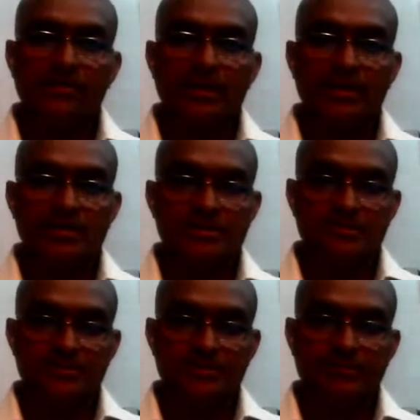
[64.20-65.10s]

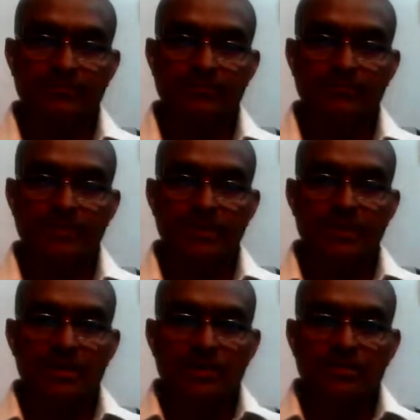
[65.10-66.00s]
partnerships.
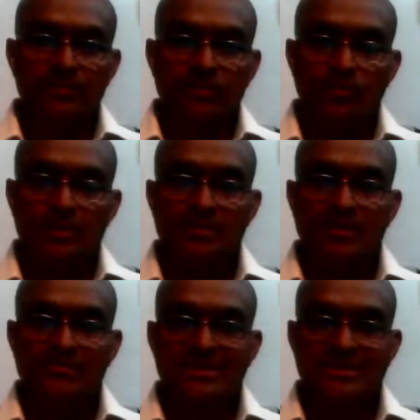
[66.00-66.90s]
The provisions
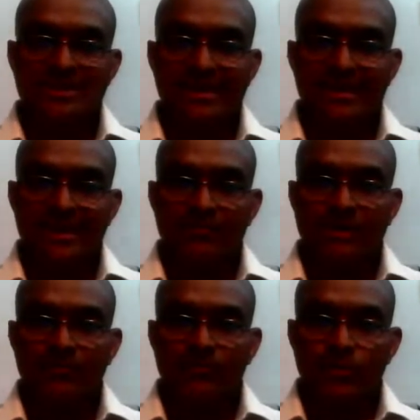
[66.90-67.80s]
of section 11